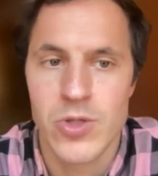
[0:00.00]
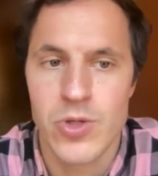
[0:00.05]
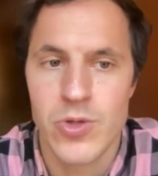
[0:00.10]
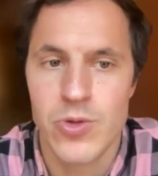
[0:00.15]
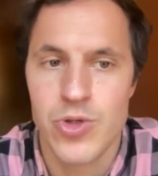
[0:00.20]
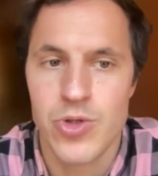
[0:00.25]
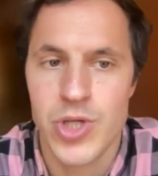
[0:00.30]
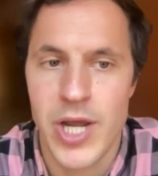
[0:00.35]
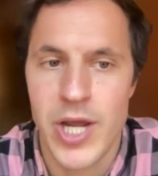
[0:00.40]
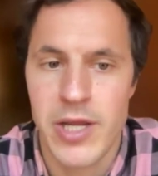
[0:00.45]
So
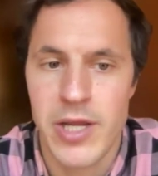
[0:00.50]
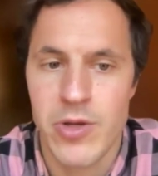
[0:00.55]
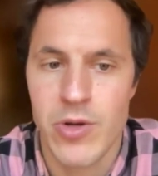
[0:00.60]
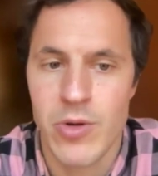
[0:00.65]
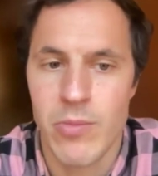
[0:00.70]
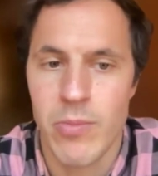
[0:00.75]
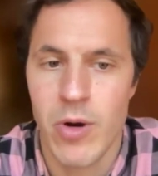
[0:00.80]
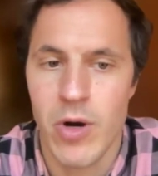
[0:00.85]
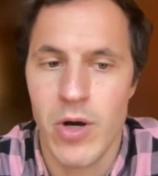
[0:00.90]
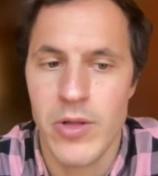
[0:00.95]
you check in
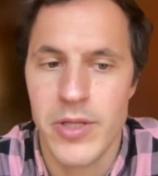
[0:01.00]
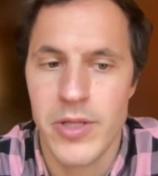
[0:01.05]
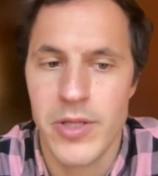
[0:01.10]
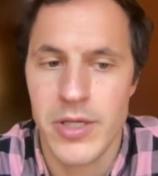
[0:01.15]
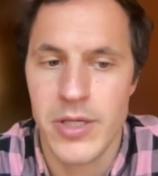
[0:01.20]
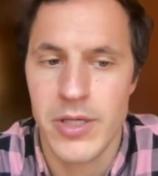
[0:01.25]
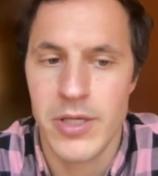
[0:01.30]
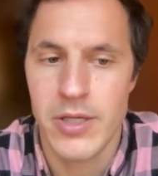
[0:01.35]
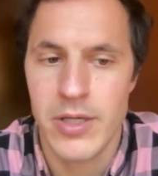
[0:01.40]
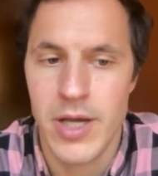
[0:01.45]
your
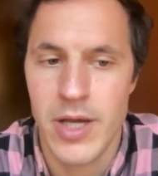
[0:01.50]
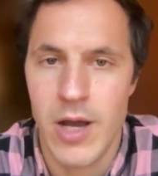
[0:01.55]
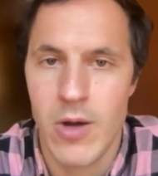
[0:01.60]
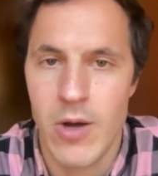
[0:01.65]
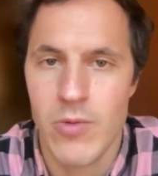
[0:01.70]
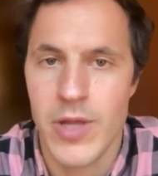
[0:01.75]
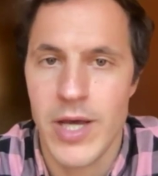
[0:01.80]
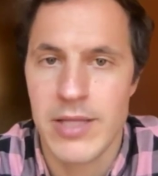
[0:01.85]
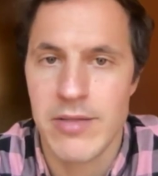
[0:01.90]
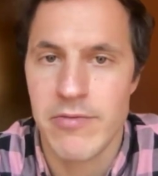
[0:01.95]
body
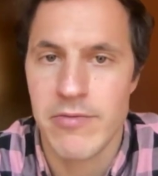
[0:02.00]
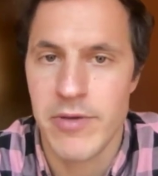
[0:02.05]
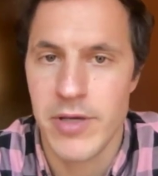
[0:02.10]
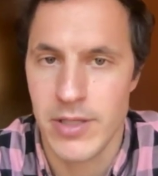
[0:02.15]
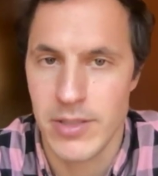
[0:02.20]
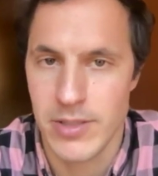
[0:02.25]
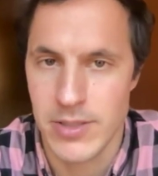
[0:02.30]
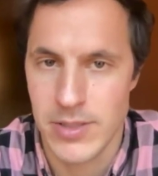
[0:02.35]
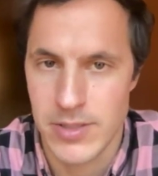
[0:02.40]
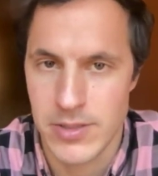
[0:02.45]
how that
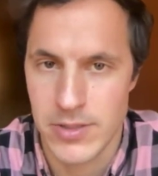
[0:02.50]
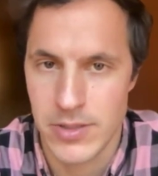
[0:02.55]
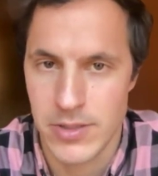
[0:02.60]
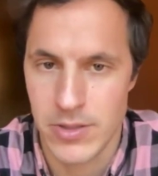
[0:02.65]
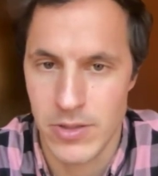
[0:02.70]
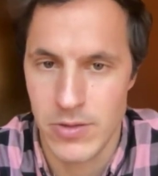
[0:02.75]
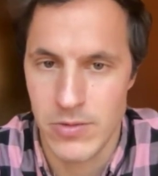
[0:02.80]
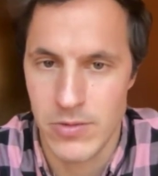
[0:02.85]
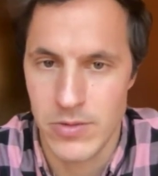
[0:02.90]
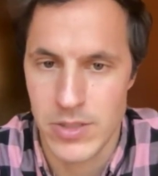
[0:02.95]
feels.
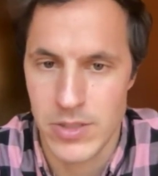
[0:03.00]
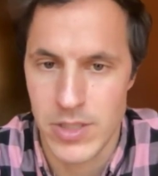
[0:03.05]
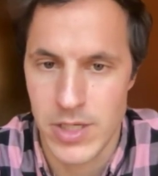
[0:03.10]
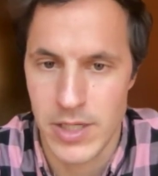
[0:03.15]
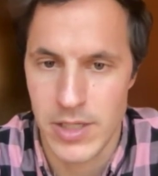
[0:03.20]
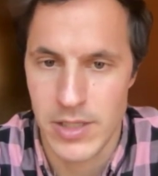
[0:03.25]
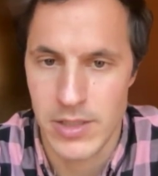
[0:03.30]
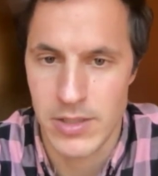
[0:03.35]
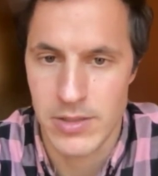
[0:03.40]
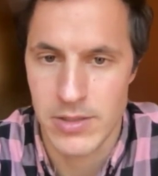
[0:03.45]
It's
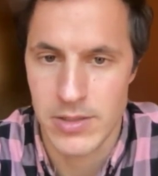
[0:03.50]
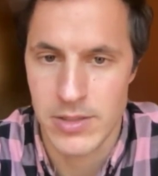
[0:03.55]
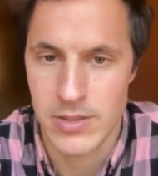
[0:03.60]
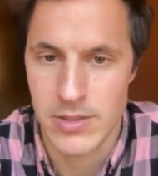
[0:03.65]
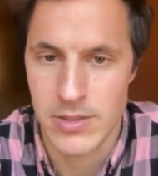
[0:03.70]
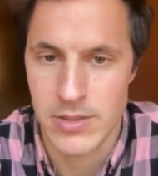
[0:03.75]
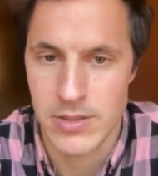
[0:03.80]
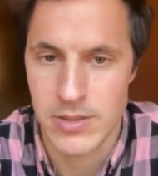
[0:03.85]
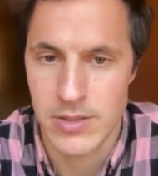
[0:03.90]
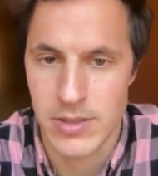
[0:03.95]
like
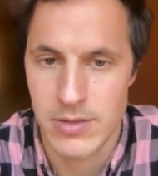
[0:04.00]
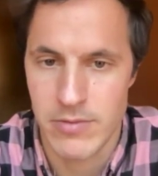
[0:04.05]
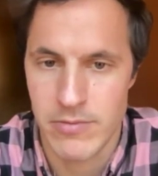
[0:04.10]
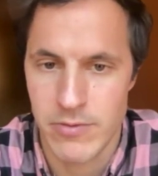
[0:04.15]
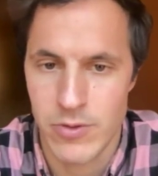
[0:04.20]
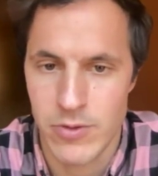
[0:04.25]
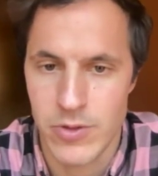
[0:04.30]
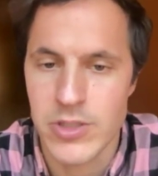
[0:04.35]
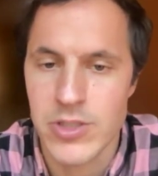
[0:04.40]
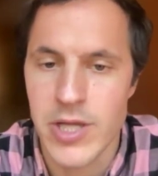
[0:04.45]

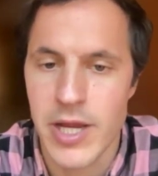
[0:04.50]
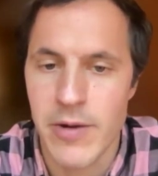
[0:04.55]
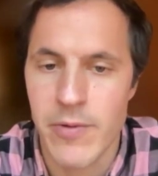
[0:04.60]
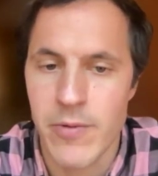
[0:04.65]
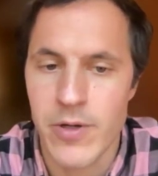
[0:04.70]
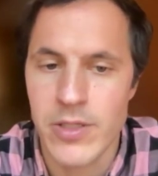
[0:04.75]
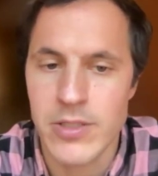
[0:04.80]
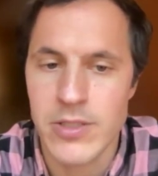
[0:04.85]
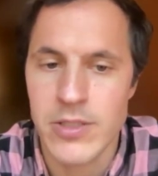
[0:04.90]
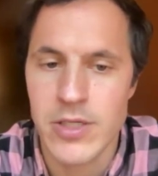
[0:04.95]
for the
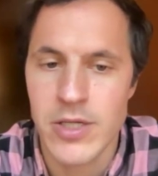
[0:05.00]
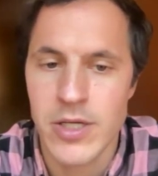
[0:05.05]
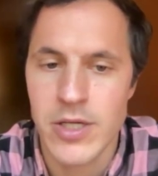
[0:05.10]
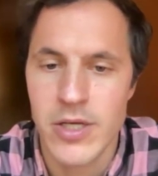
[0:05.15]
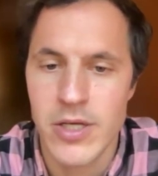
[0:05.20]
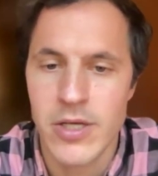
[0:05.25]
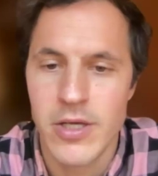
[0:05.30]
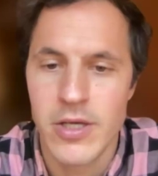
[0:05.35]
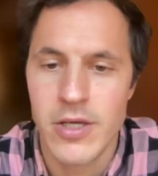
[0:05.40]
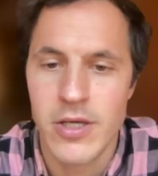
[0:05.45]
sacrals,
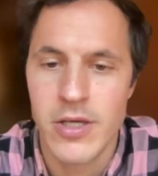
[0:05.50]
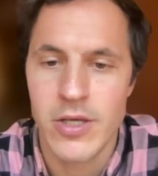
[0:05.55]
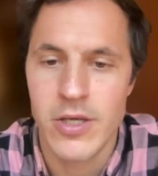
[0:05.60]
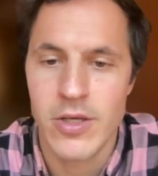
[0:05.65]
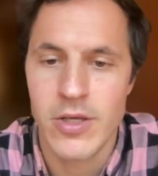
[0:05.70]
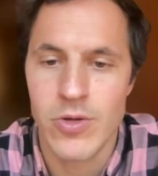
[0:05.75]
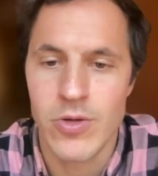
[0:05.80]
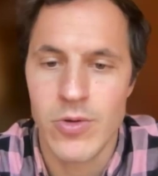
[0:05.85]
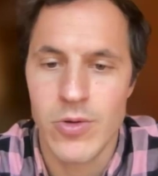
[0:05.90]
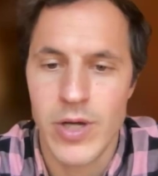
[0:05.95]

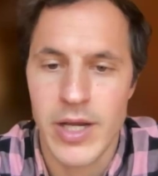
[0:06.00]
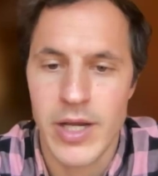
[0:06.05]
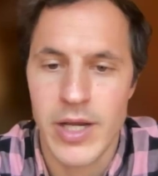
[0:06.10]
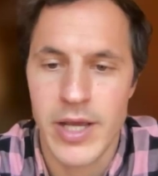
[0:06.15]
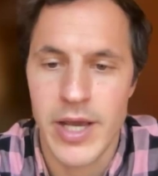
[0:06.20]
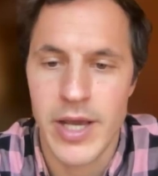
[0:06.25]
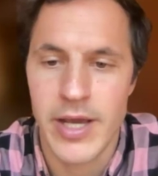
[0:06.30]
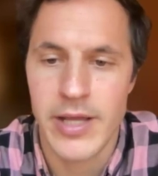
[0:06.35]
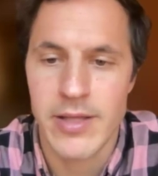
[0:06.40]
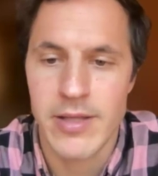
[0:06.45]
you
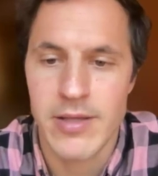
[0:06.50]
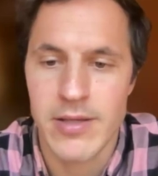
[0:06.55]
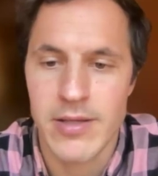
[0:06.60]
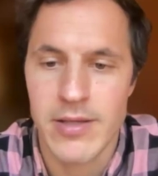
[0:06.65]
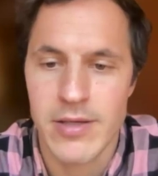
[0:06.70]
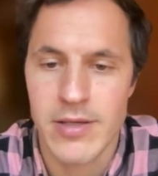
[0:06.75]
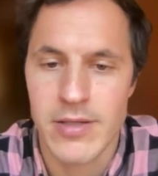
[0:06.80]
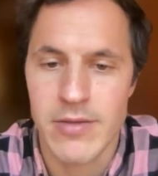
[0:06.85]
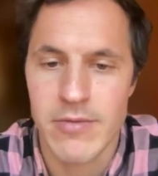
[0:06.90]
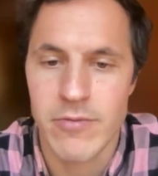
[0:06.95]
can get
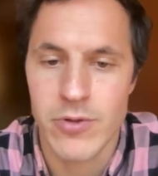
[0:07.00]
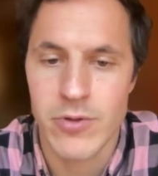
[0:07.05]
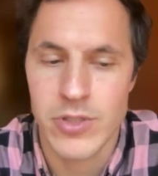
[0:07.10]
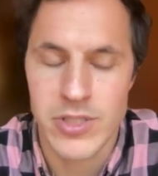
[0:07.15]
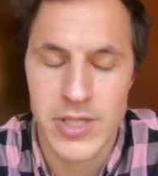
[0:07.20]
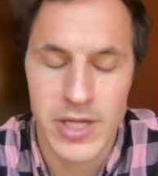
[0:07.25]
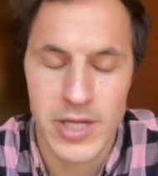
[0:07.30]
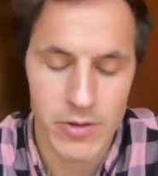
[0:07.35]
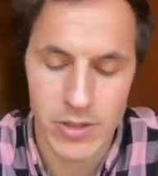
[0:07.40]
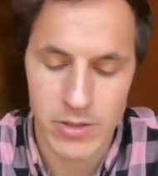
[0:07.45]
for
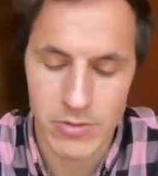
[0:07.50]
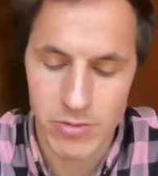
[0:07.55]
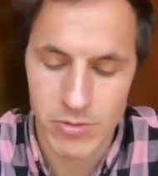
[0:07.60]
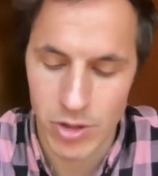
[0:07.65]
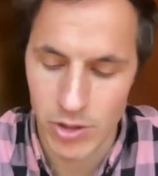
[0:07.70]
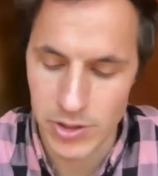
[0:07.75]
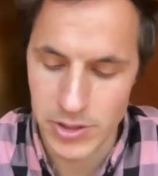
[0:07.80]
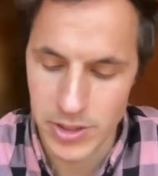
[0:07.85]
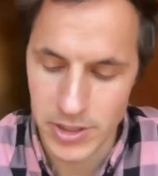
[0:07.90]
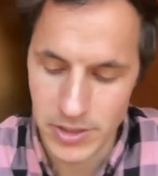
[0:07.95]
the sacral
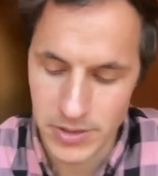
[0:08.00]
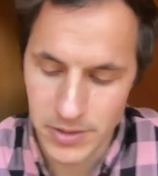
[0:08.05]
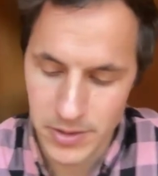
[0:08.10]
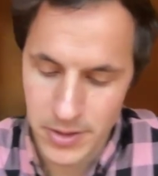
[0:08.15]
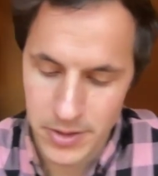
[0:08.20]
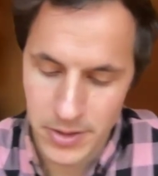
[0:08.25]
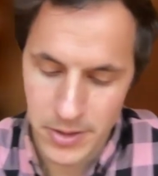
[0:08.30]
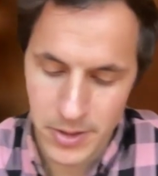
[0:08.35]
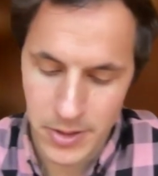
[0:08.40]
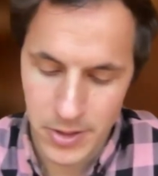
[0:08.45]
authority
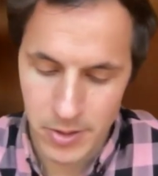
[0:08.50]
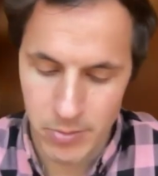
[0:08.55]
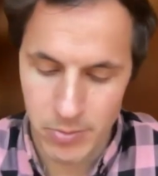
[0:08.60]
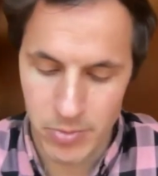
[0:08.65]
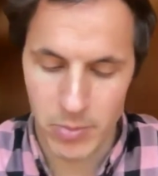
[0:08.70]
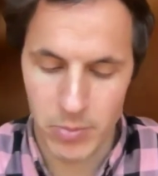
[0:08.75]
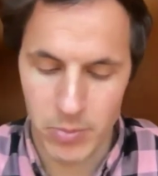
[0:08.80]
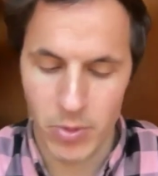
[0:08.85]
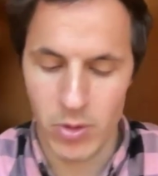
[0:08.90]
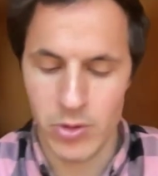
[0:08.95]

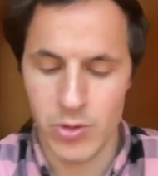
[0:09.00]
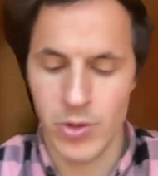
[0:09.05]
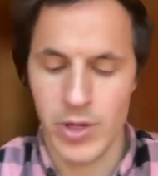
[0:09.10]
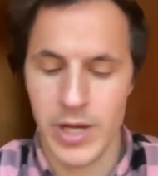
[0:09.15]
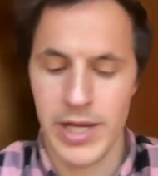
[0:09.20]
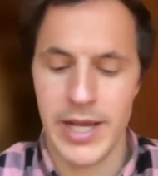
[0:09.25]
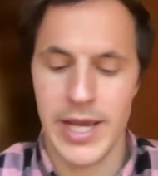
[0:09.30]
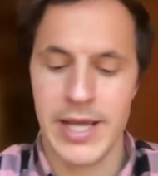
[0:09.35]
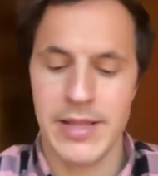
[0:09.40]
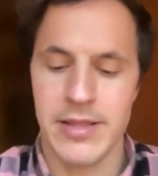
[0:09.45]
people, you
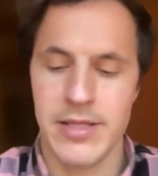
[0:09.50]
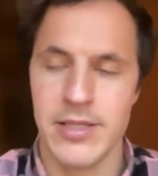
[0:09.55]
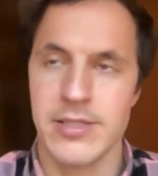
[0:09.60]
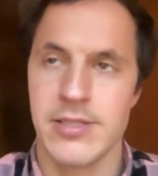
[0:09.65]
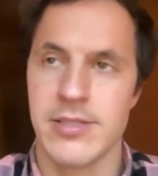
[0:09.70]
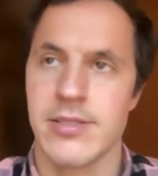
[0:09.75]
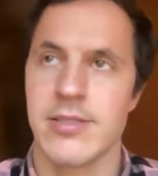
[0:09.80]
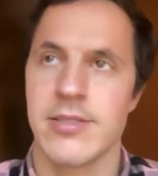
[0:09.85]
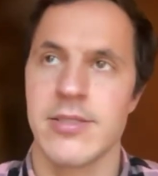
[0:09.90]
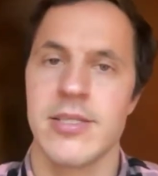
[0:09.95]
can get
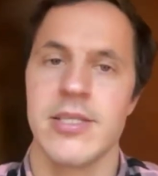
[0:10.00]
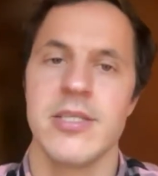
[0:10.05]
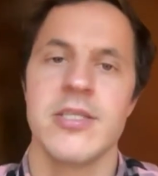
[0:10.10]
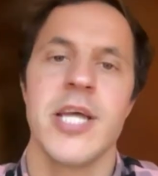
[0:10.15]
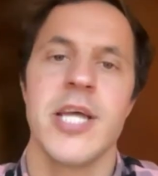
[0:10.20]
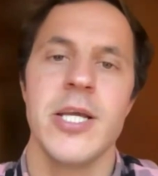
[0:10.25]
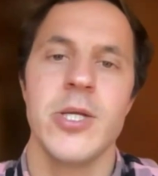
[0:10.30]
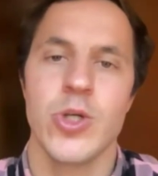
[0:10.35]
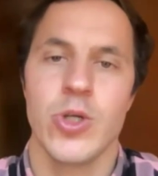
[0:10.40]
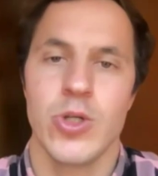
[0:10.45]
these
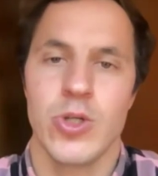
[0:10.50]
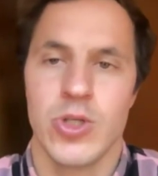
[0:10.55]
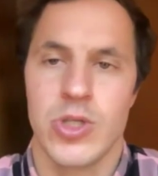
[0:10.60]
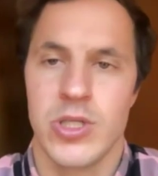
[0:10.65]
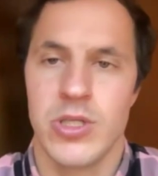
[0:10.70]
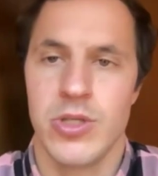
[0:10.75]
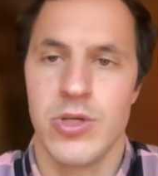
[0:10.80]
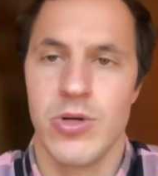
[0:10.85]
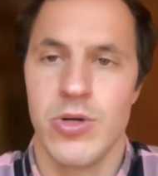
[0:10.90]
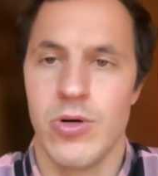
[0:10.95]

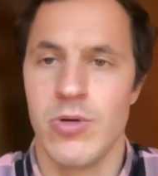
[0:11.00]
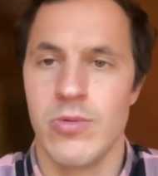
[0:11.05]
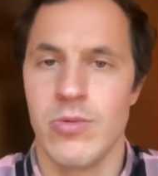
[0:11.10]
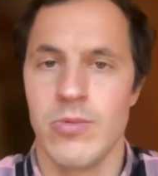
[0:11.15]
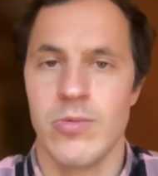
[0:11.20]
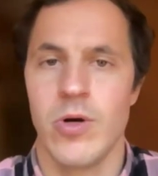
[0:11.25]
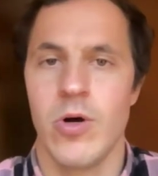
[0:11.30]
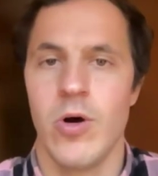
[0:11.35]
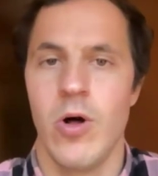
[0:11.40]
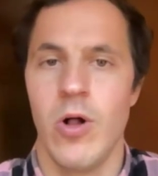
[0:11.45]
sensations in
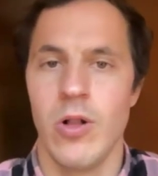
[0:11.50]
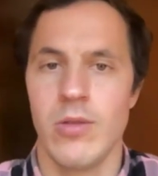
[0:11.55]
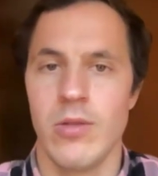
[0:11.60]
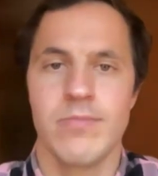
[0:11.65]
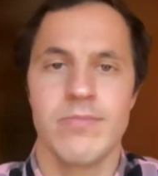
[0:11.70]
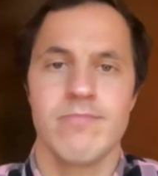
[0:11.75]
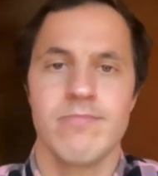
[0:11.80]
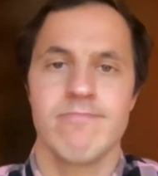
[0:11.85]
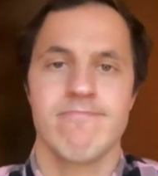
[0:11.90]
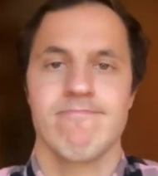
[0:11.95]
your
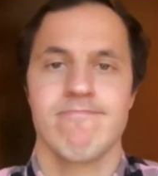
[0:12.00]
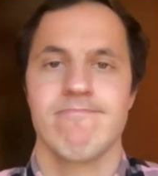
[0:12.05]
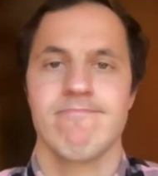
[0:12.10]
whole